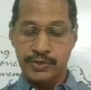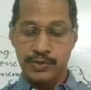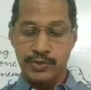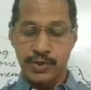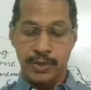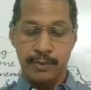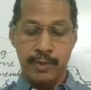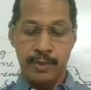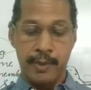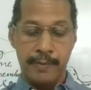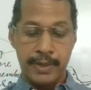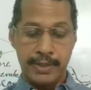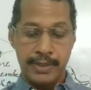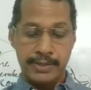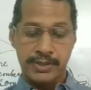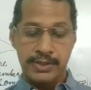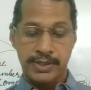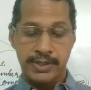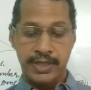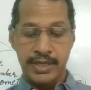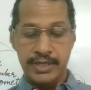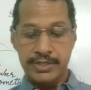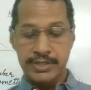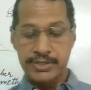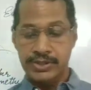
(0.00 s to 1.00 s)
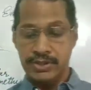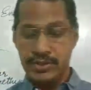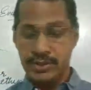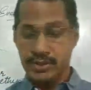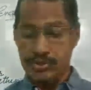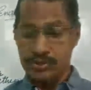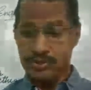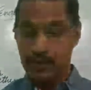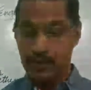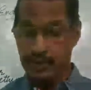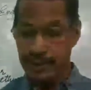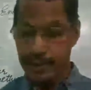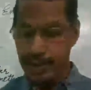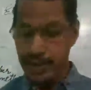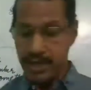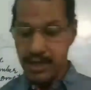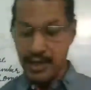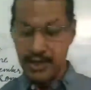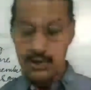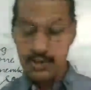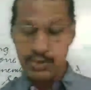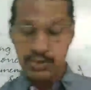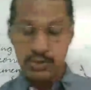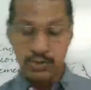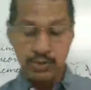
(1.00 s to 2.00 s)
to remember. So that is so he
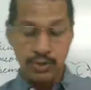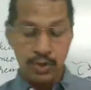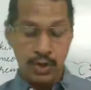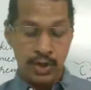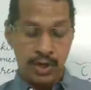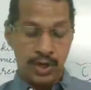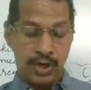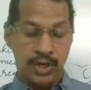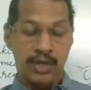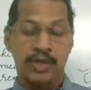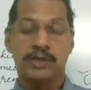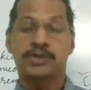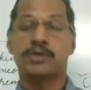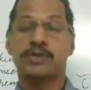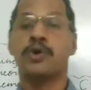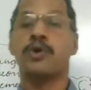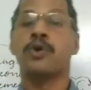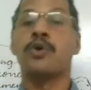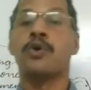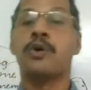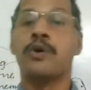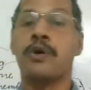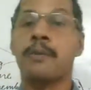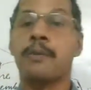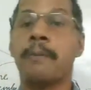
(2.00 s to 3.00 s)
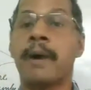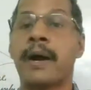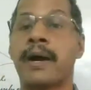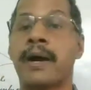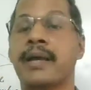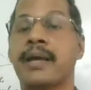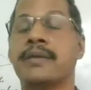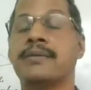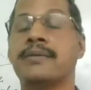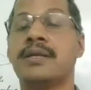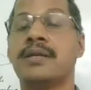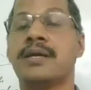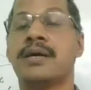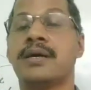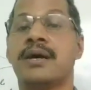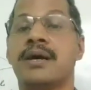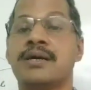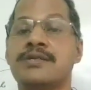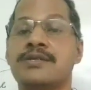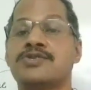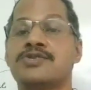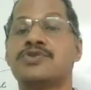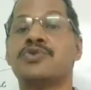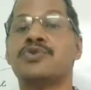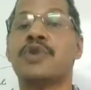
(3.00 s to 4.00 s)
has to. So Mahendra
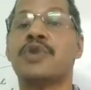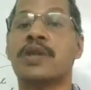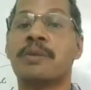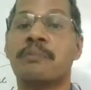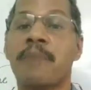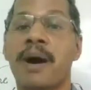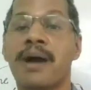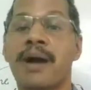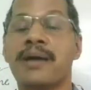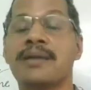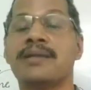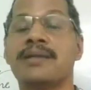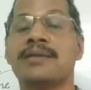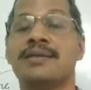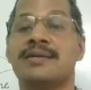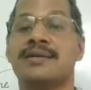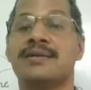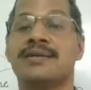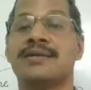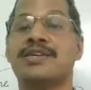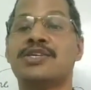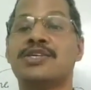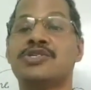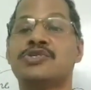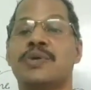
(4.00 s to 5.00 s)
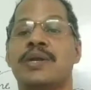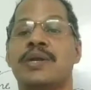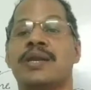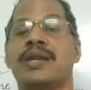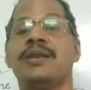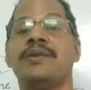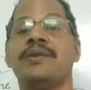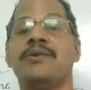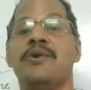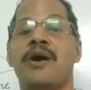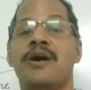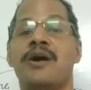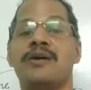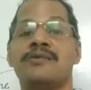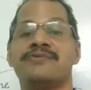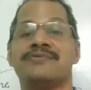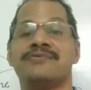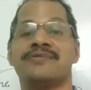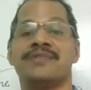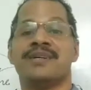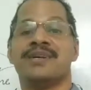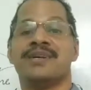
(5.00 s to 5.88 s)
has to remind Iswaran of